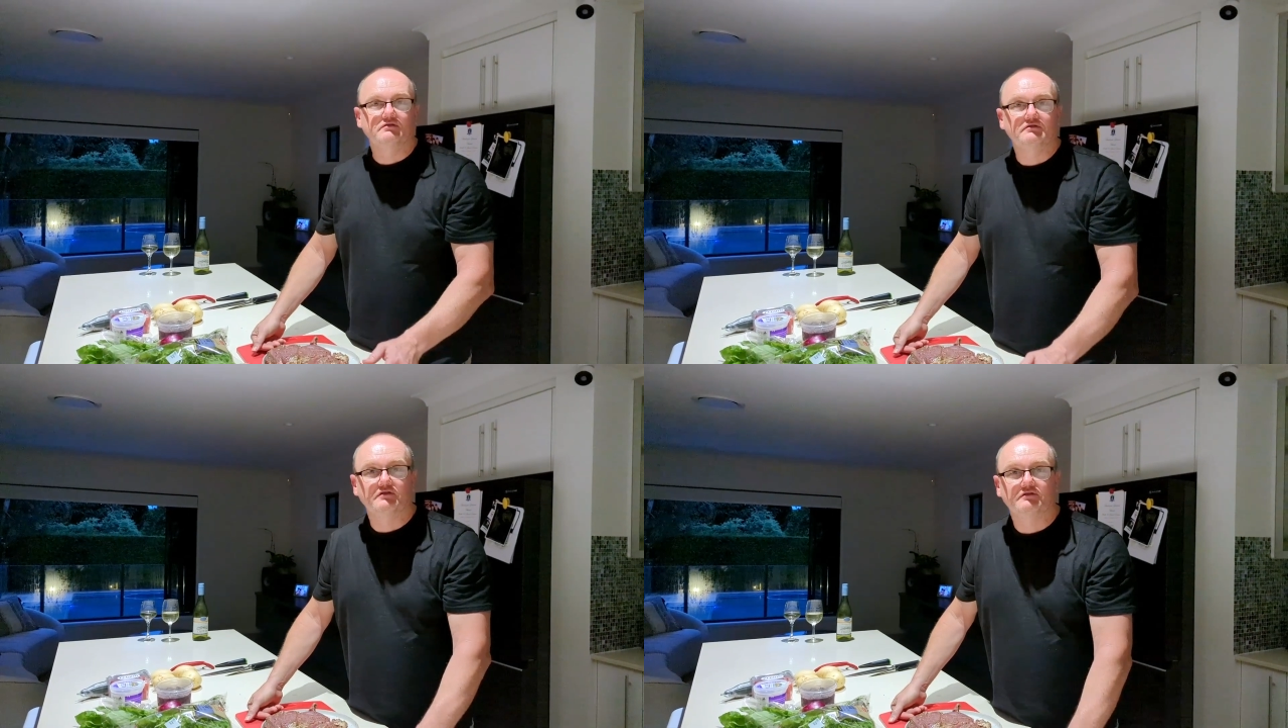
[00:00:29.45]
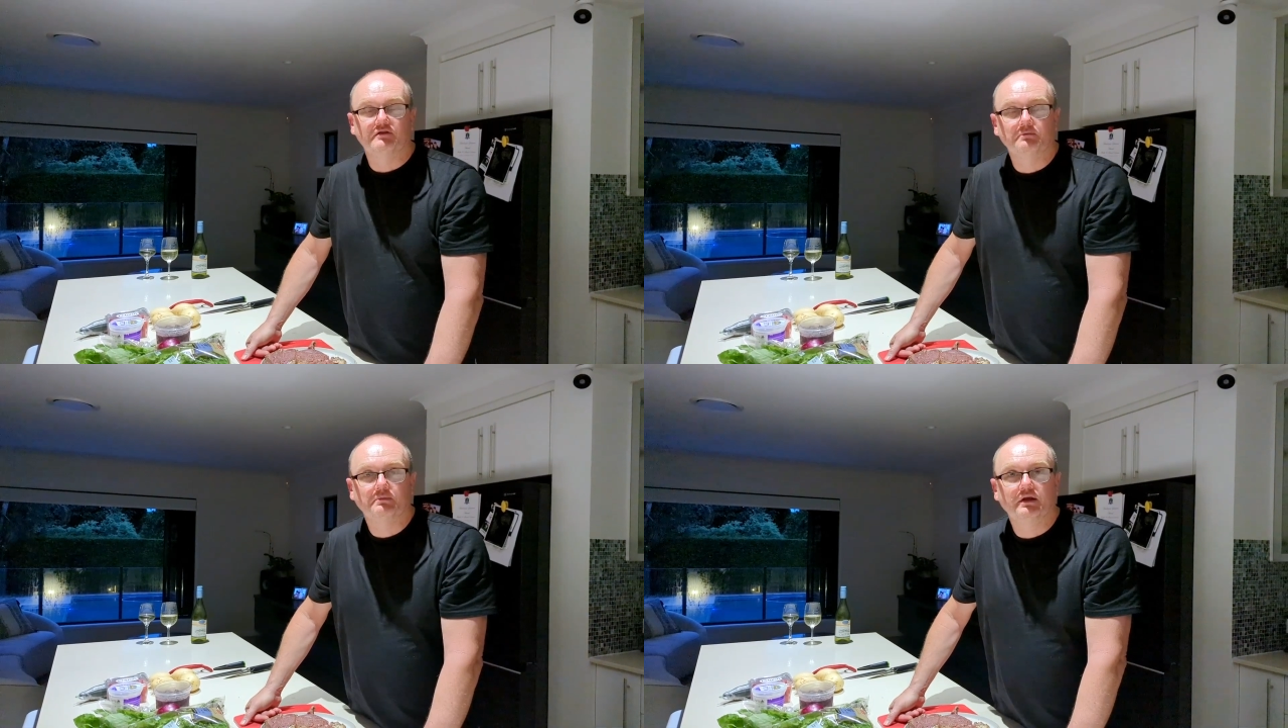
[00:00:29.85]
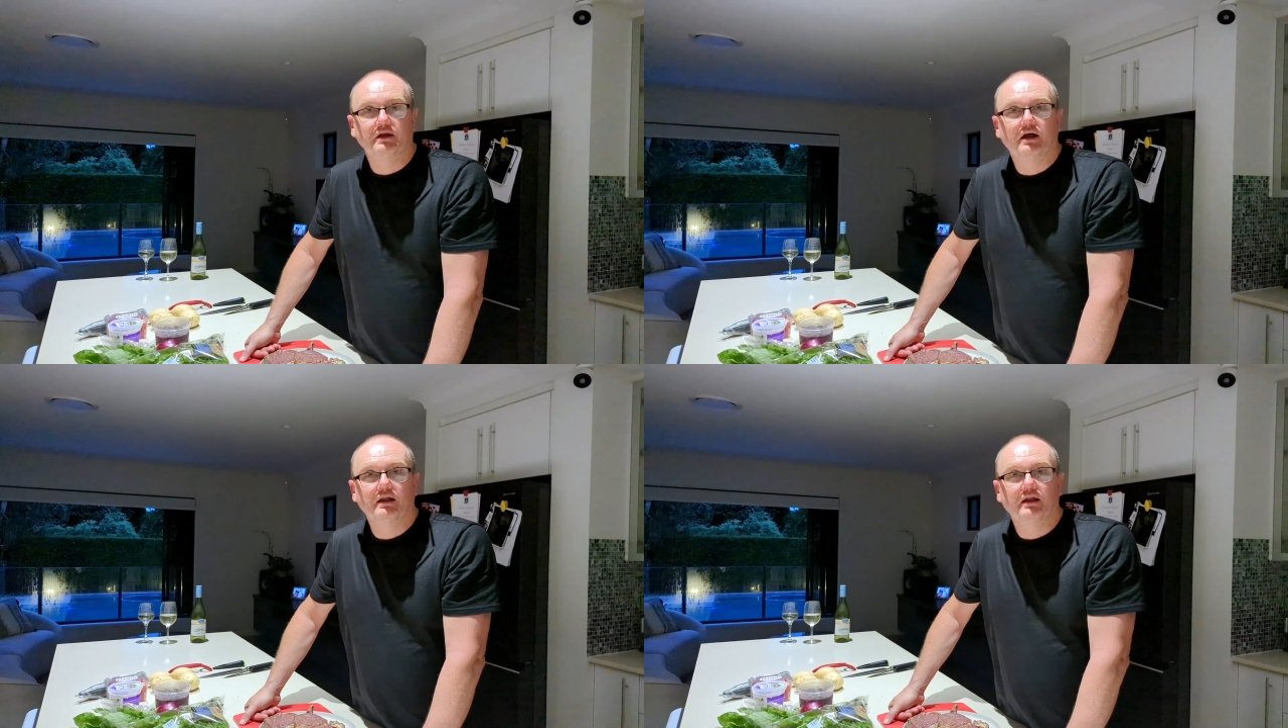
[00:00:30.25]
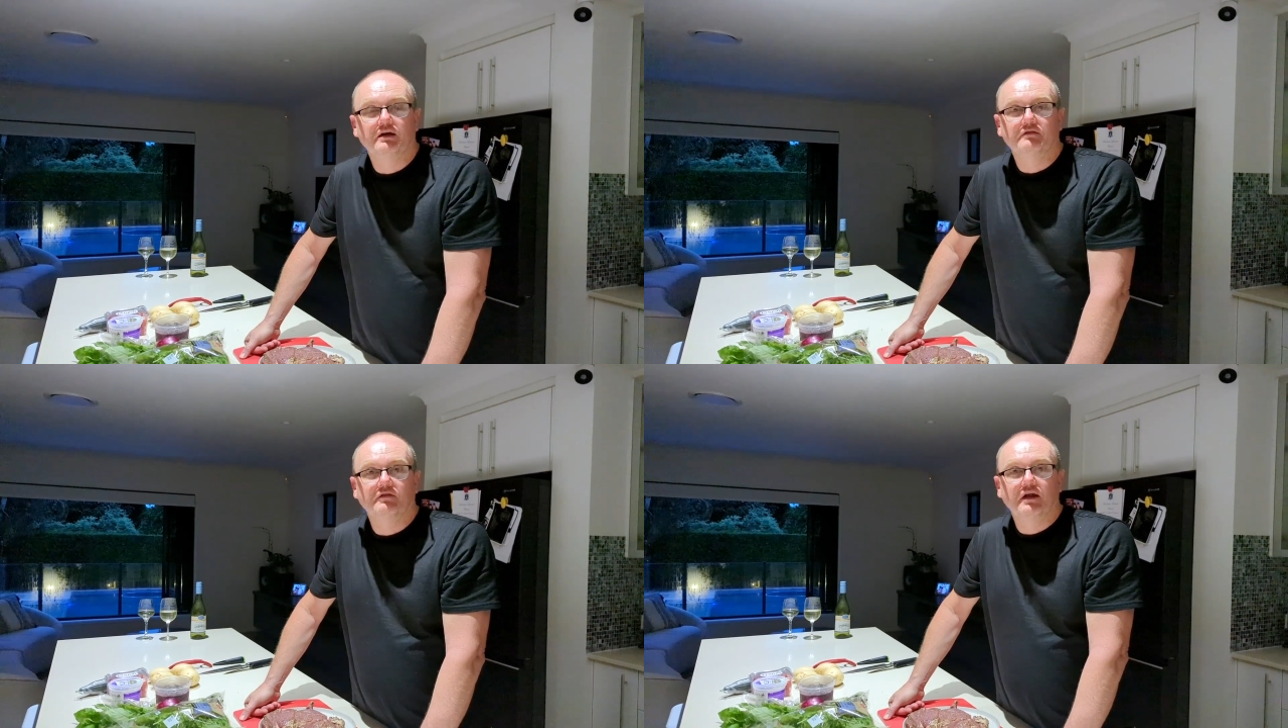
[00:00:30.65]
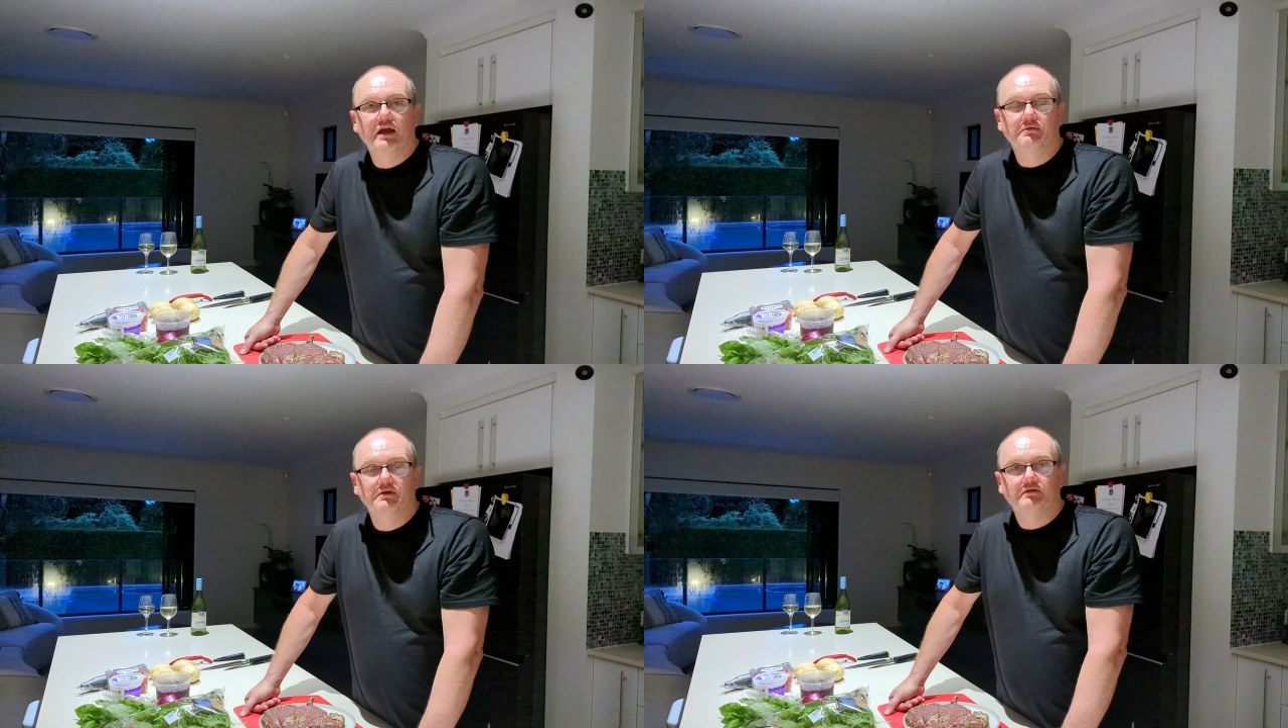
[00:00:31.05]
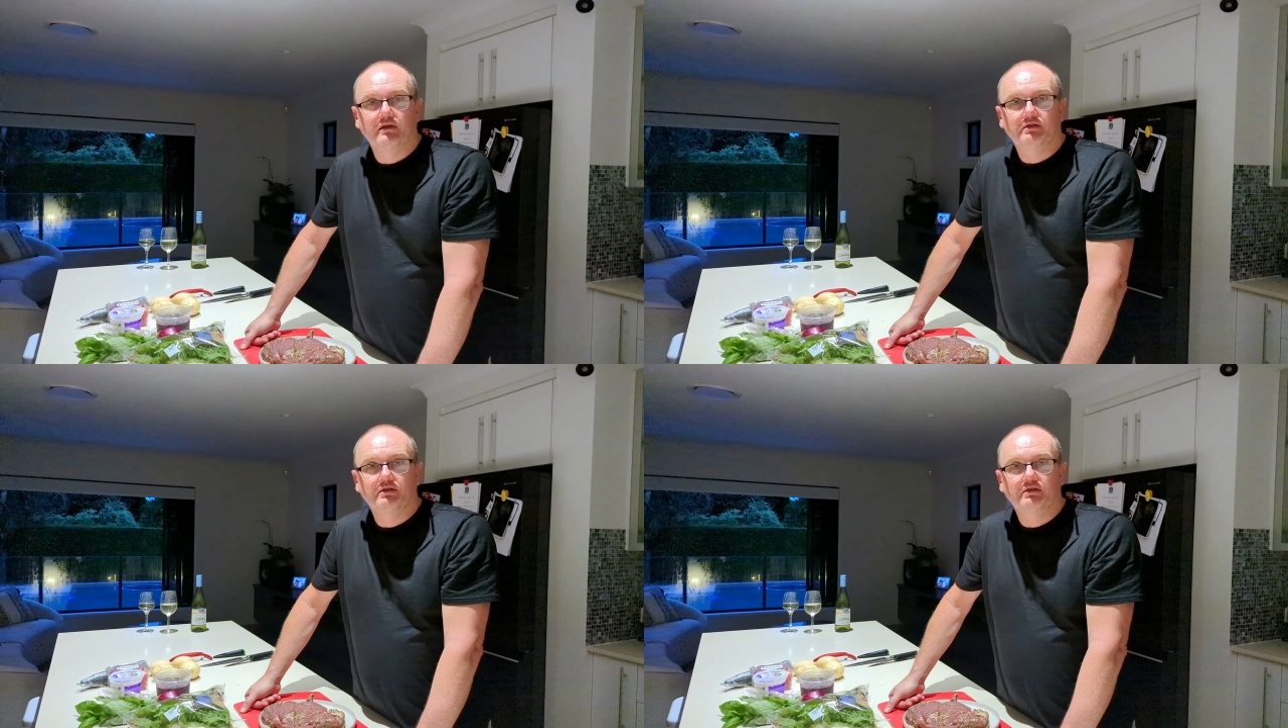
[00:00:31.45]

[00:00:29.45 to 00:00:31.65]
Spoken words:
just simply a leg of lamb that's had